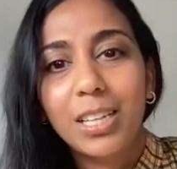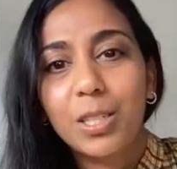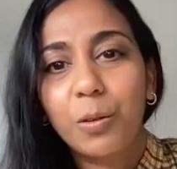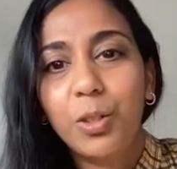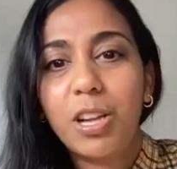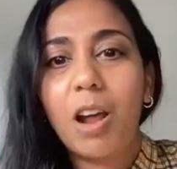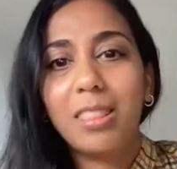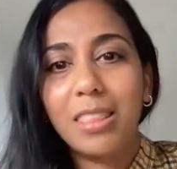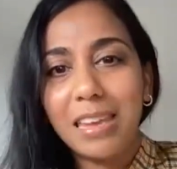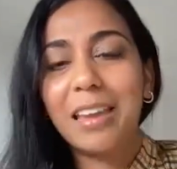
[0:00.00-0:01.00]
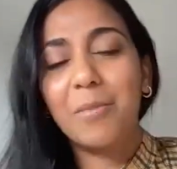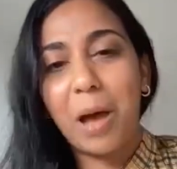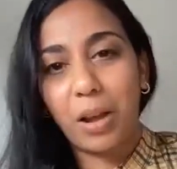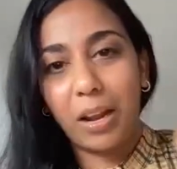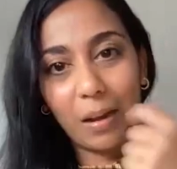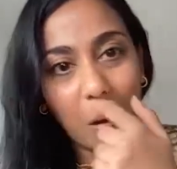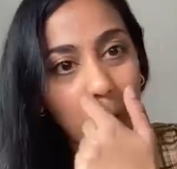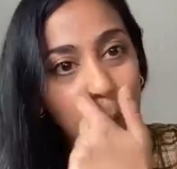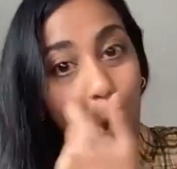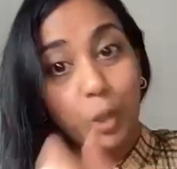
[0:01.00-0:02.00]
So if you start thinking about it
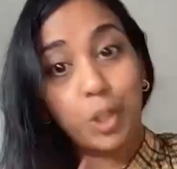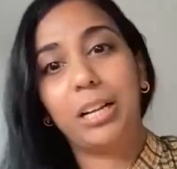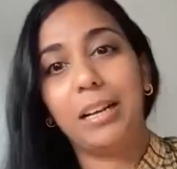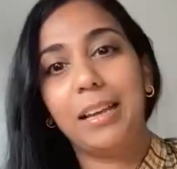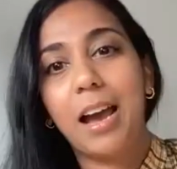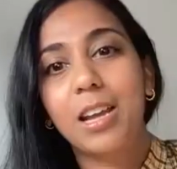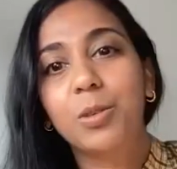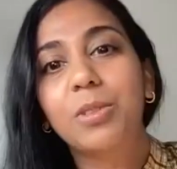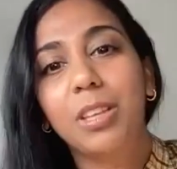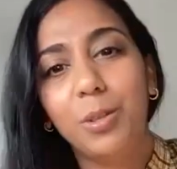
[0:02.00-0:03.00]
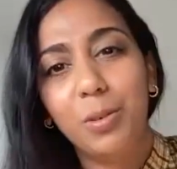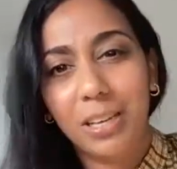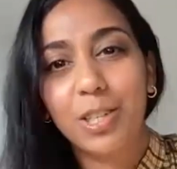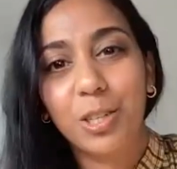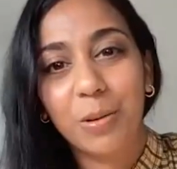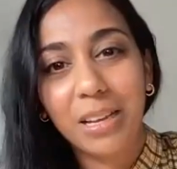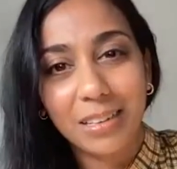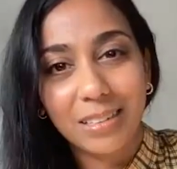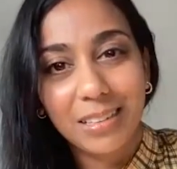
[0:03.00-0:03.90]
logically, I don't think you can do it.